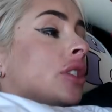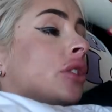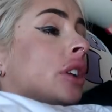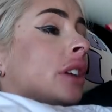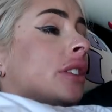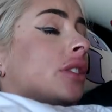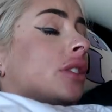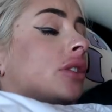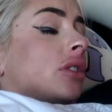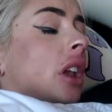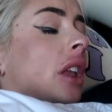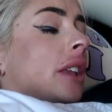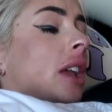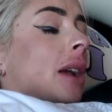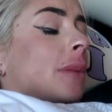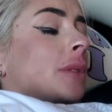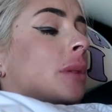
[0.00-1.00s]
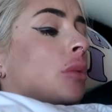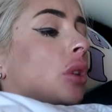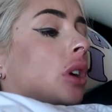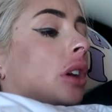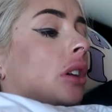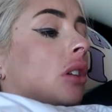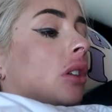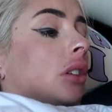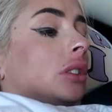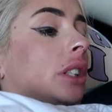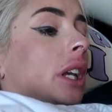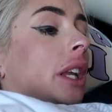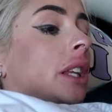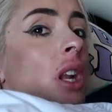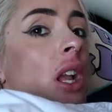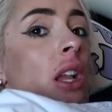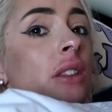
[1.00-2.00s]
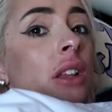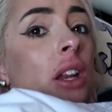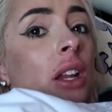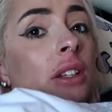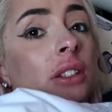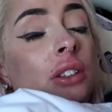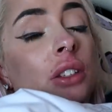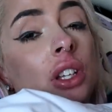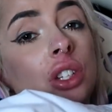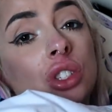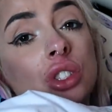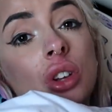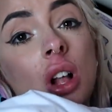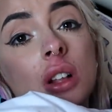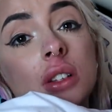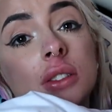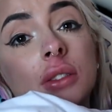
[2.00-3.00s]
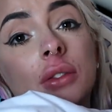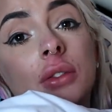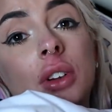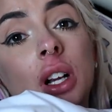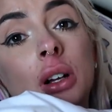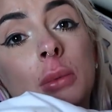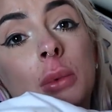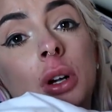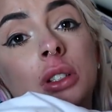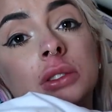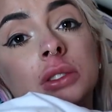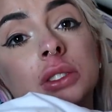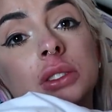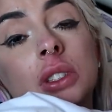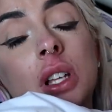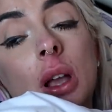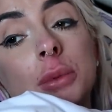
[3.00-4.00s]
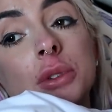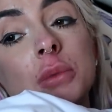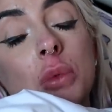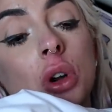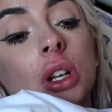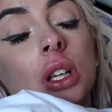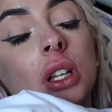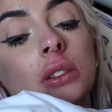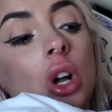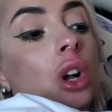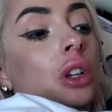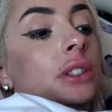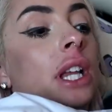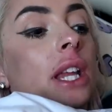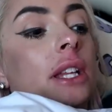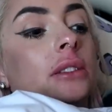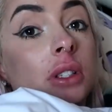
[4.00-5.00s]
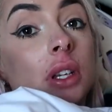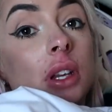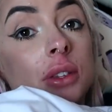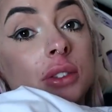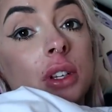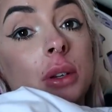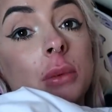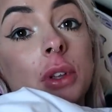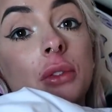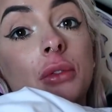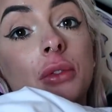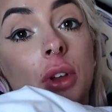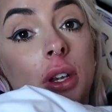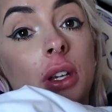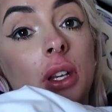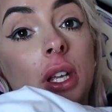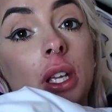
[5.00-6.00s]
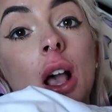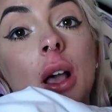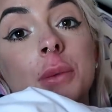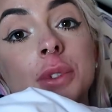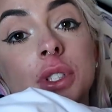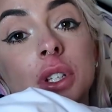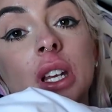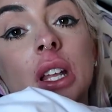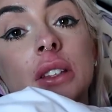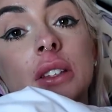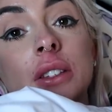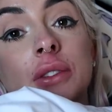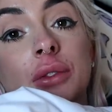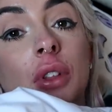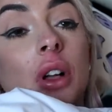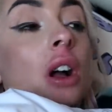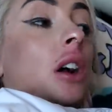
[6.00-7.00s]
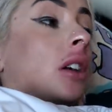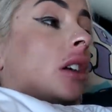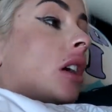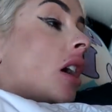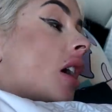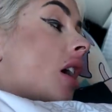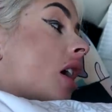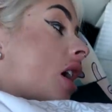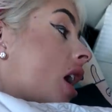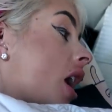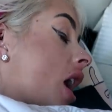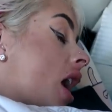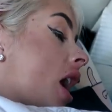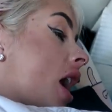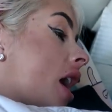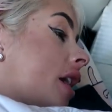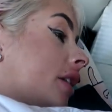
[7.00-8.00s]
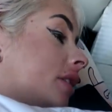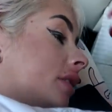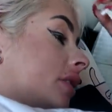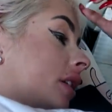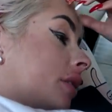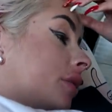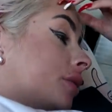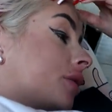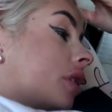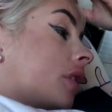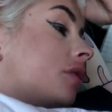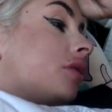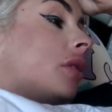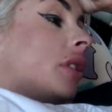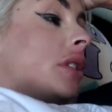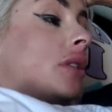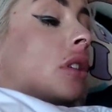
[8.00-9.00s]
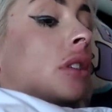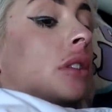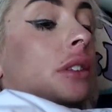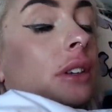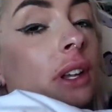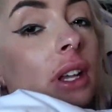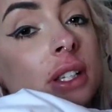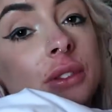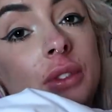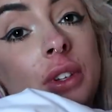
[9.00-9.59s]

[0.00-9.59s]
drank straight Captain Morgan all night. And then I did like shots of Fireball and Captain Morgan all night. Today's gonna be a fun day. I'm just gonna end this vlog. And I will talk to you guys all in the next